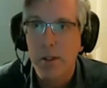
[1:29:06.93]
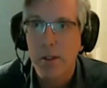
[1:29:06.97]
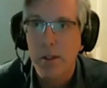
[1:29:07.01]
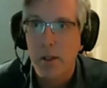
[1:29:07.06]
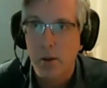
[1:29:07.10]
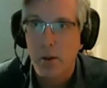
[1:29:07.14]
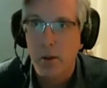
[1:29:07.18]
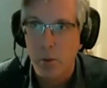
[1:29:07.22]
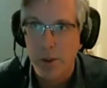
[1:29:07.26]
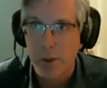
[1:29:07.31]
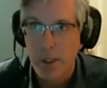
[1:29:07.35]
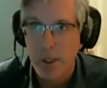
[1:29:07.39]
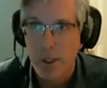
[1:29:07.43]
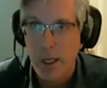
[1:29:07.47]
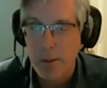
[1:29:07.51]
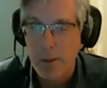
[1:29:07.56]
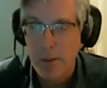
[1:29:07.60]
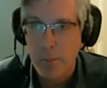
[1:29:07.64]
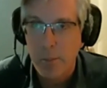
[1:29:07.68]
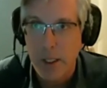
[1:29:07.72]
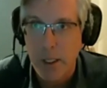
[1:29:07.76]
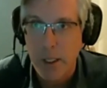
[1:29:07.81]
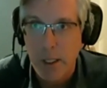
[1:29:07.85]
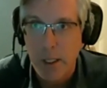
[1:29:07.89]
It would not
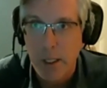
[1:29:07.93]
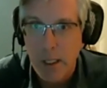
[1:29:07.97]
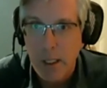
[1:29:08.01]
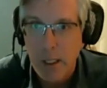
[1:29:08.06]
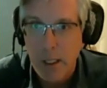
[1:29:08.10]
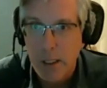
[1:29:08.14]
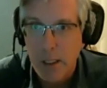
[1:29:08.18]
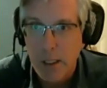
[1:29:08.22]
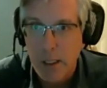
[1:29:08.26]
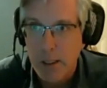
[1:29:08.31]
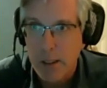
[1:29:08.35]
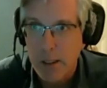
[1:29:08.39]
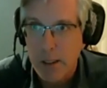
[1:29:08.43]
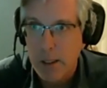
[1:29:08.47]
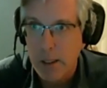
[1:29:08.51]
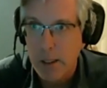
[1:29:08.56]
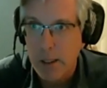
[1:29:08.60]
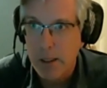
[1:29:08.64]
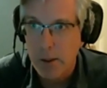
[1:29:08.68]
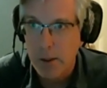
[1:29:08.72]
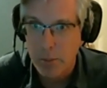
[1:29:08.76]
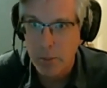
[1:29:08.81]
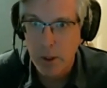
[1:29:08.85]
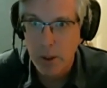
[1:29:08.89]
be
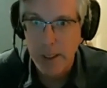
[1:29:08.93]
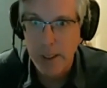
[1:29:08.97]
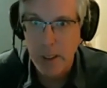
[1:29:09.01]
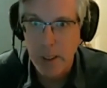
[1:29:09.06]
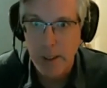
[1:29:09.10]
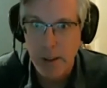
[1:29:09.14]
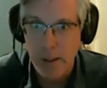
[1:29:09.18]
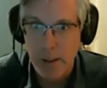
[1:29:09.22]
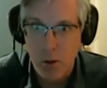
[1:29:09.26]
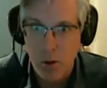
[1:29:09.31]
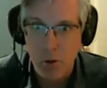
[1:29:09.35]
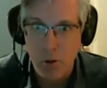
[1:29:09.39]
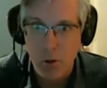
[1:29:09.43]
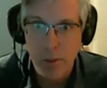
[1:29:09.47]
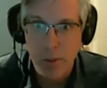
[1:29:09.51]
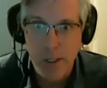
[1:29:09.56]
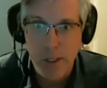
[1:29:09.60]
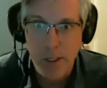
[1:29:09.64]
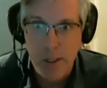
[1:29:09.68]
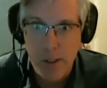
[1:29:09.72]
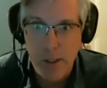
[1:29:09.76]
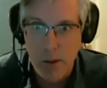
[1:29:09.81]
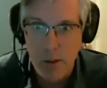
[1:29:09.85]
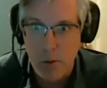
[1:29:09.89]
completely
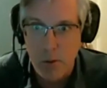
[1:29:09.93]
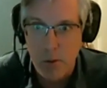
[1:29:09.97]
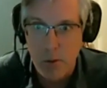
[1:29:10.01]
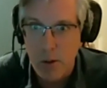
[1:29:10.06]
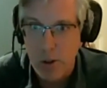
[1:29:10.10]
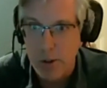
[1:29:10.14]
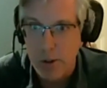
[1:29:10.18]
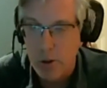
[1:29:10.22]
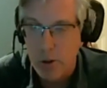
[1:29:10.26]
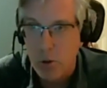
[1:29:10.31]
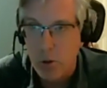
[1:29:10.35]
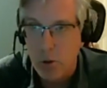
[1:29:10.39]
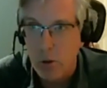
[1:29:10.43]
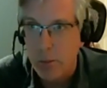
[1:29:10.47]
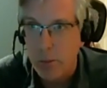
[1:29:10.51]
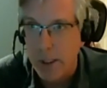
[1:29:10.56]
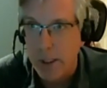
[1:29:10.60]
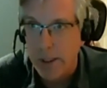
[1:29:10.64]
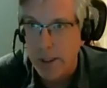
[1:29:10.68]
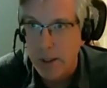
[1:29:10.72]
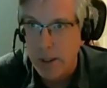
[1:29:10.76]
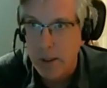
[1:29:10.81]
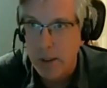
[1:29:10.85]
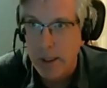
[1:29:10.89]
open to control
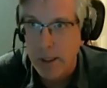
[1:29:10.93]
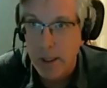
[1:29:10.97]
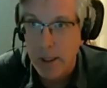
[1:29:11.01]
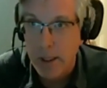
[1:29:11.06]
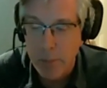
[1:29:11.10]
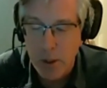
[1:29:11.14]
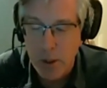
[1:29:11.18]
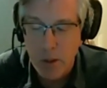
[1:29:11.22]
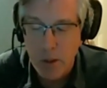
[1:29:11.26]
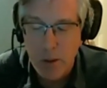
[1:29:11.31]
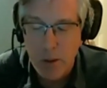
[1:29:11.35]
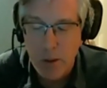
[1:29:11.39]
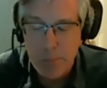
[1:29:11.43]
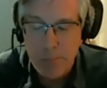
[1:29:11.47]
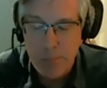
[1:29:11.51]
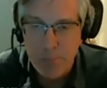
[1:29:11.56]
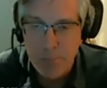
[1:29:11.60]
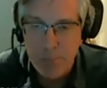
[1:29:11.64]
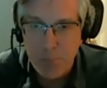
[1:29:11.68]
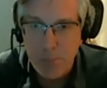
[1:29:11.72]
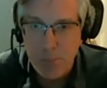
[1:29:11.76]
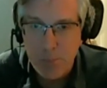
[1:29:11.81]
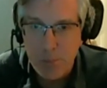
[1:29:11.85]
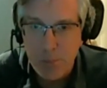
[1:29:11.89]
by capital.
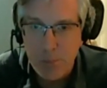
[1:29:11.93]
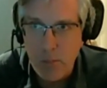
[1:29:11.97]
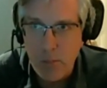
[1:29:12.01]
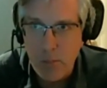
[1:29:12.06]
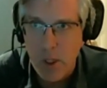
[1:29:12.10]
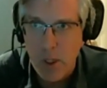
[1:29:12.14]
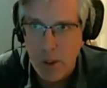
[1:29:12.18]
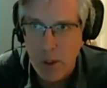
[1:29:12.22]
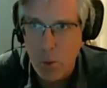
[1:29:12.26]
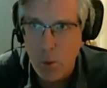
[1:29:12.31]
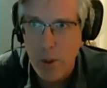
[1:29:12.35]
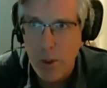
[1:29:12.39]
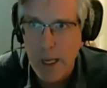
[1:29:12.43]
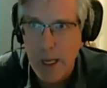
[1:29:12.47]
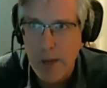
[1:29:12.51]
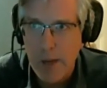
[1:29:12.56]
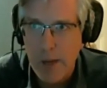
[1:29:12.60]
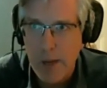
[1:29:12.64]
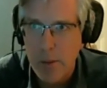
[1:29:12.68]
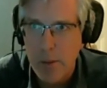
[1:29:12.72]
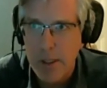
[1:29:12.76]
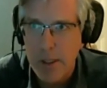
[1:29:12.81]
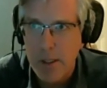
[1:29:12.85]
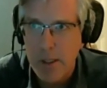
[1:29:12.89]
It would have
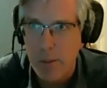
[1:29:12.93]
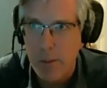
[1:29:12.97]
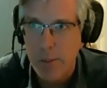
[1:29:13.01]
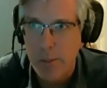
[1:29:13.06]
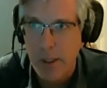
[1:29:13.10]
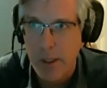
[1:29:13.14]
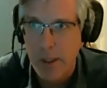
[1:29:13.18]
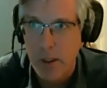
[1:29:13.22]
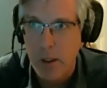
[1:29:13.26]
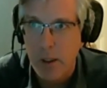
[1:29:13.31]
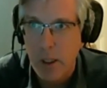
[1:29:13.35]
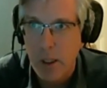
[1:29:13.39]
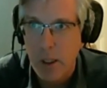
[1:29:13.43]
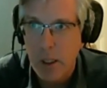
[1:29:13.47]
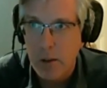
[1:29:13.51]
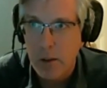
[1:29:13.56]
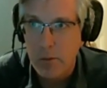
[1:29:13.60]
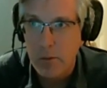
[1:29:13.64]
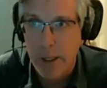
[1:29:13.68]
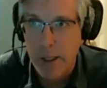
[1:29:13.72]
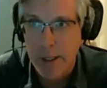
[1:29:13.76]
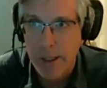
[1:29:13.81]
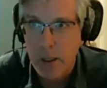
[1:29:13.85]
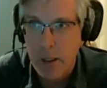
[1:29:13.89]
to be something
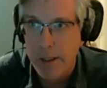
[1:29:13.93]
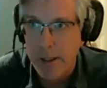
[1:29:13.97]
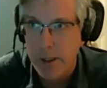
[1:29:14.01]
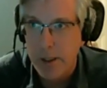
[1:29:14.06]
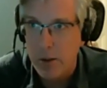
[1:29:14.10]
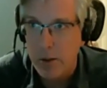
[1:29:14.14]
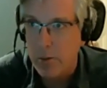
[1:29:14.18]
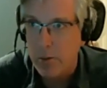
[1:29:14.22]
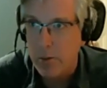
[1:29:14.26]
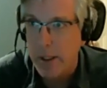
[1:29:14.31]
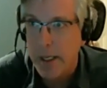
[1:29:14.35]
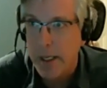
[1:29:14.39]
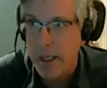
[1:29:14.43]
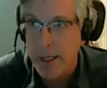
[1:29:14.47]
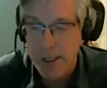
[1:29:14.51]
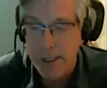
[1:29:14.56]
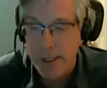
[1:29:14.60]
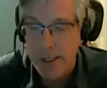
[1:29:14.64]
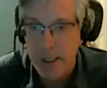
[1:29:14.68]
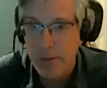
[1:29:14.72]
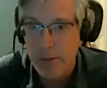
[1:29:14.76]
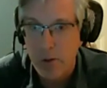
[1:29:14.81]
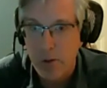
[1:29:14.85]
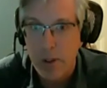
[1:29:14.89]
radically new that has
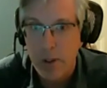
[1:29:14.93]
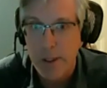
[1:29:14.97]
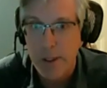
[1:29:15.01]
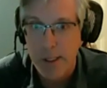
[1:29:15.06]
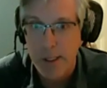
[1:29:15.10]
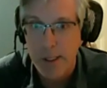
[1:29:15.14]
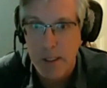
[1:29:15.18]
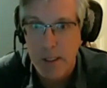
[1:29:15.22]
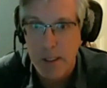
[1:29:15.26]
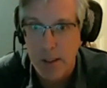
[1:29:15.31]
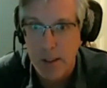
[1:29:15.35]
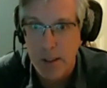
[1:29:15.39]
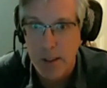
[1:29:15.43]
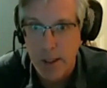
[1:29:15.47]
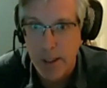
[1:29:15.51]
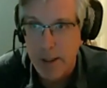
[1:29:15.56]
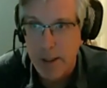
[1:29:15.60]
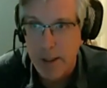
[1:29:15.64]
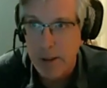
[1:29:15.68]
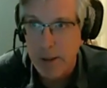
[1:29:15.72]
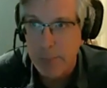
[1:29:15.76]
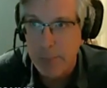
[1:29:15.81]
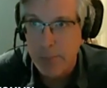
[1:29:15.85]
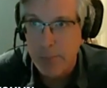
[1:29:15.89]
never existed
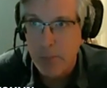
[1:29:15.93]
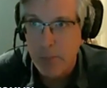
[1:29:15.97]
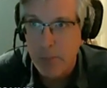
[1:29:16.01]
yet.